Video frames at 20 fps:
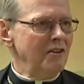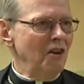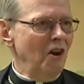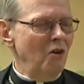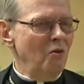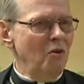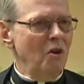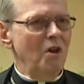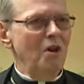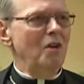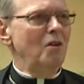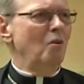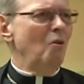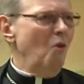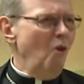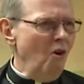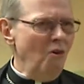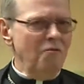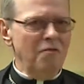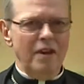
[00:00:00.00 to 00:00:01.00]
You know,
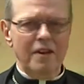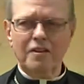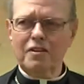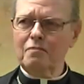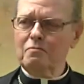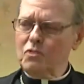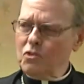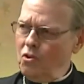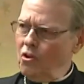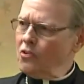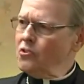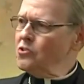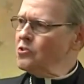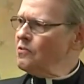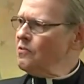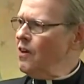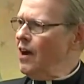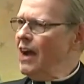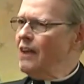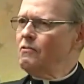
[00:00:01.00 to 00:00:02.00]
all victims, all
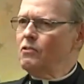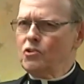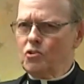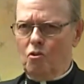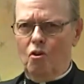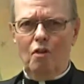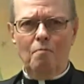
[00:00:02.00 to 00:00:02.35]
survivors,